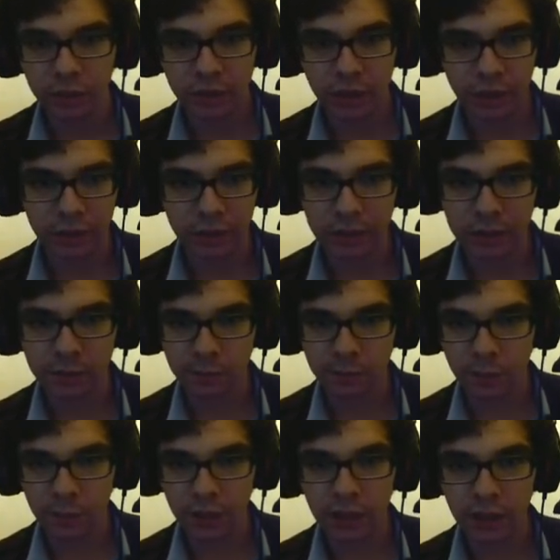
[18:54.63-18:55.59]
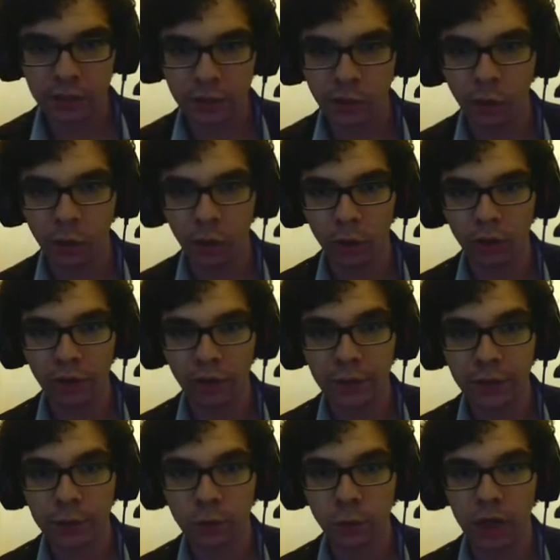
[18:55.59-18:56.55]
So yeah, this whole
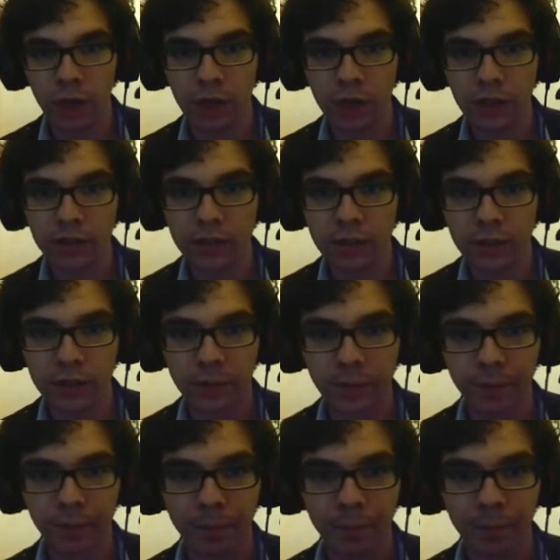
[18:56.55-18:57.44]
office was